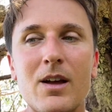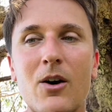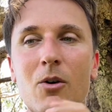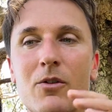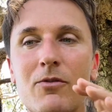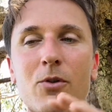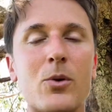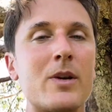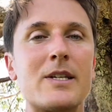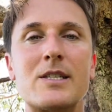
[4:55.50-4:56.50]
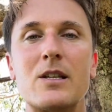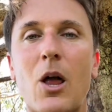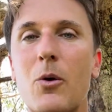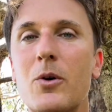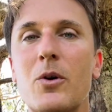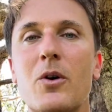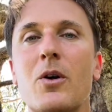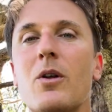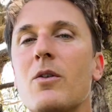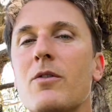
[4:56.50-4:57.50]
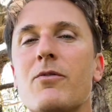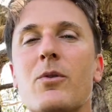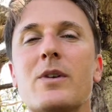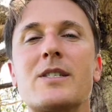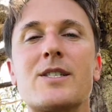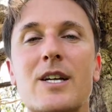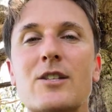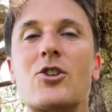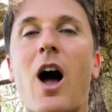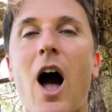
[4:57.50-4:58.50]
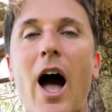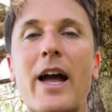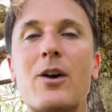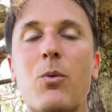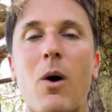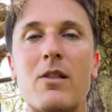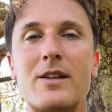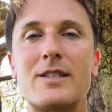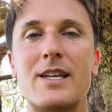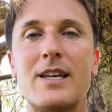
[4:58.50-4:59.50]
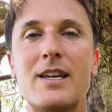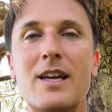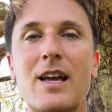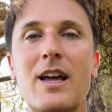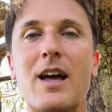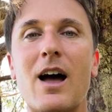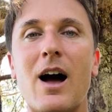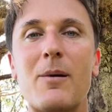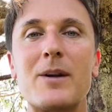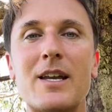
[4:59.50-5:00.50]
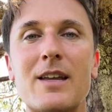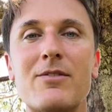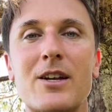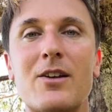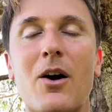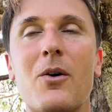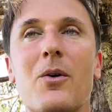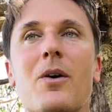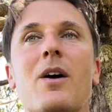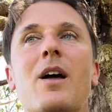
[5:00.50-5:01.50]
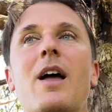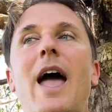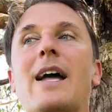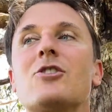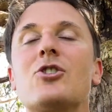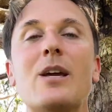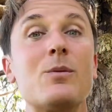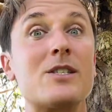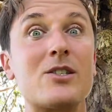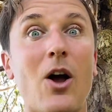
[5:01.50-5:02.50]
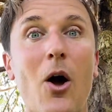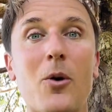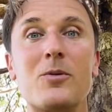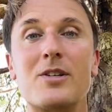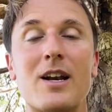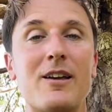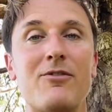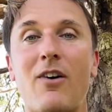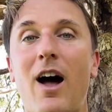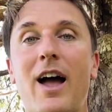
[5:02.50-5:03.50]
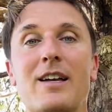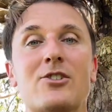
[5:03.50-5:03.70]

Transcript: All the food is local, all the food is such high quality. I'm going to give it a go. And she was totally fine.